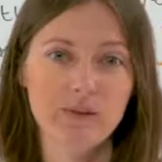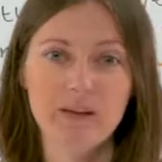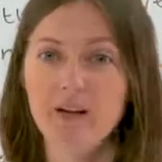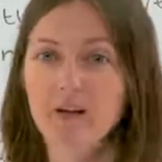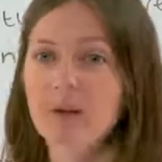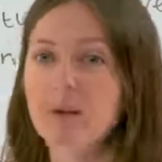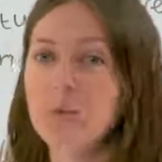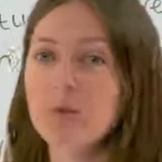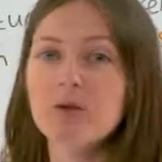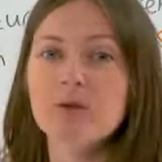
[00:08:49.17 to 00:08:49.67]

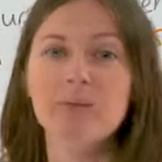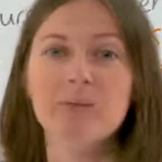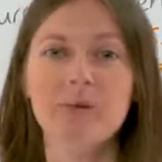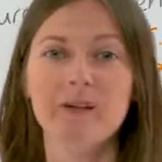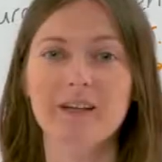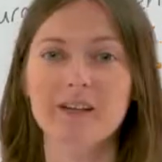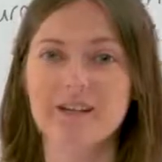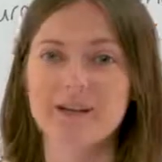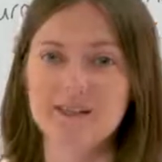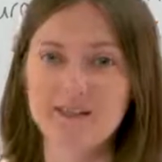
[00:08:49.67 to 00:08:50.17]
Now, it wouldn't
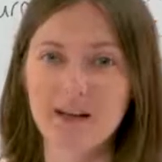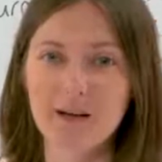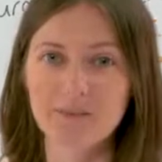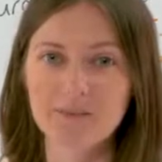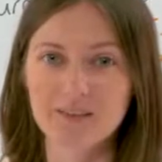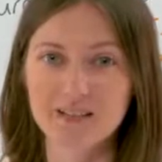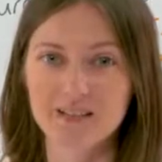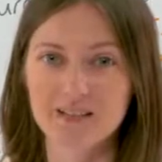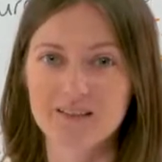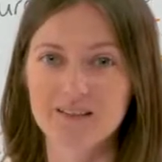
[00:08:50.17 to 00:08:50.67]
be
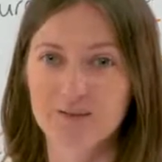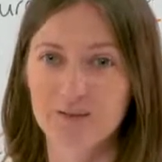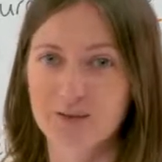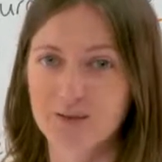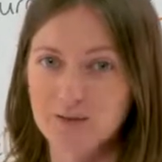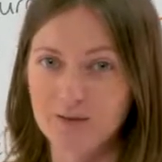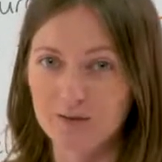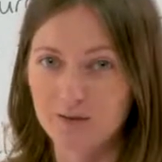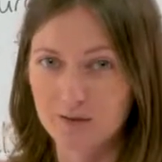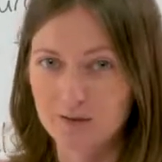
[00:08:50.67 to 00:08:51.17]
accepted
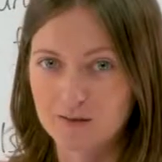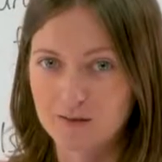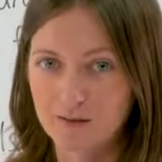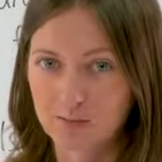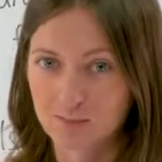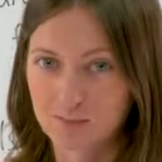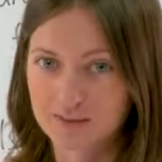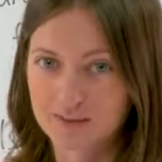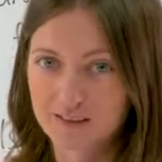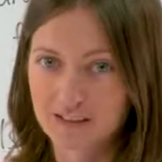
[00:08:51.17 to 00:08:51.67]
when you go
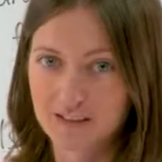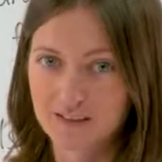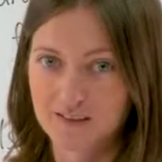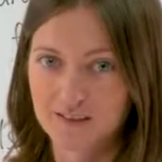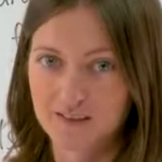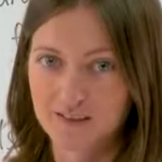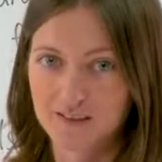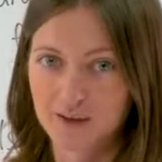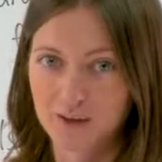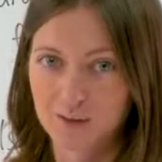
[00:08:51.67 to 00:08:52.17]
to
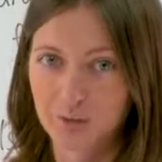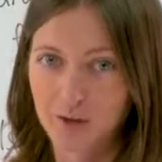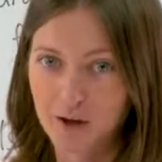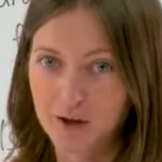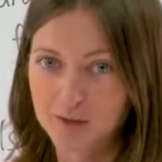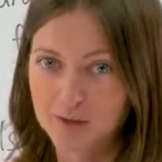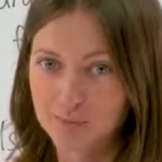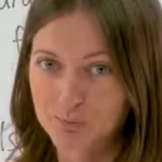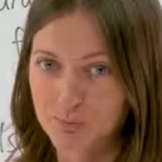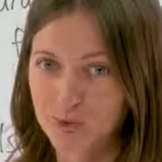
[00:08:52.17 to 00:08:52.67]
present your
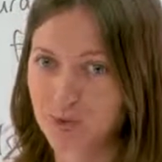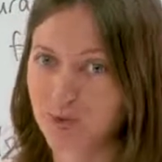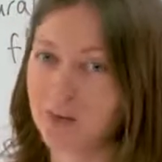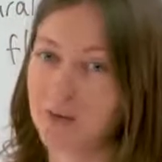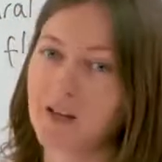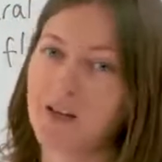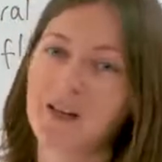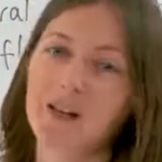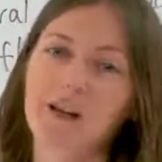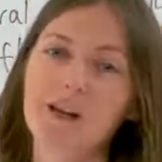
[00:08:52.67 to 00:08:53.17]
passport,
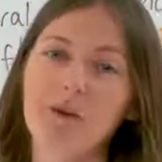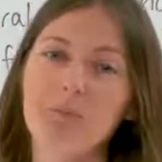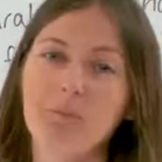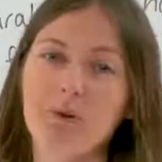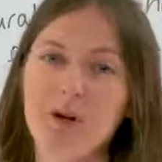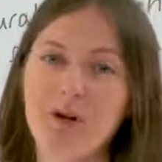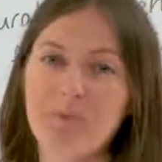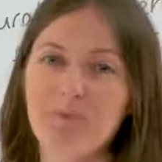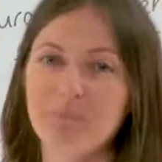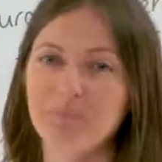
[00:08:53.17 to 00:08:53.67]

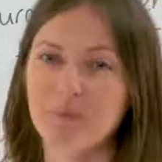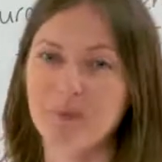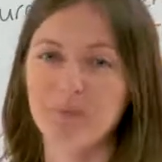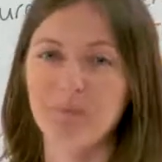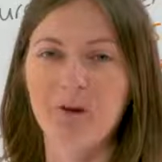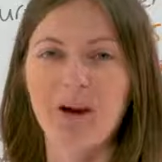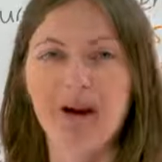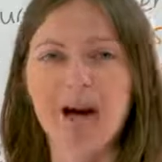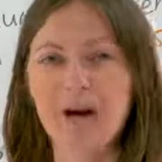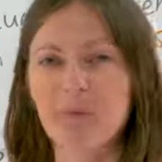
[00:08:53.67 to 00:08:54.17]
but
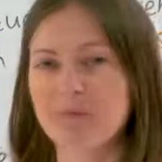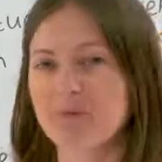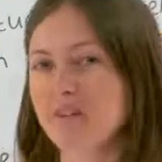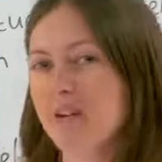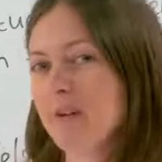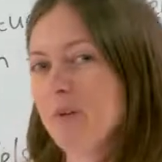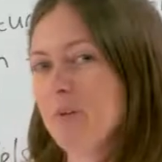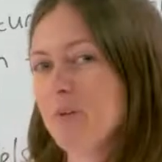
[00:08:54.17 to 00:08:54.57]
perhaps